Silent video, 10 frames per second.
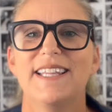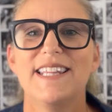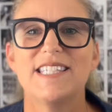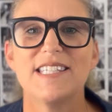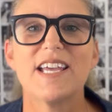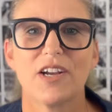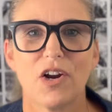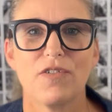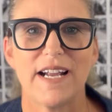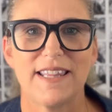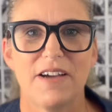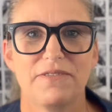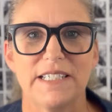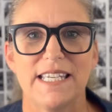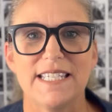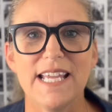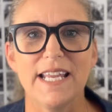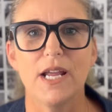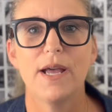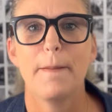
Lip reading: This is going to correct that funky tint.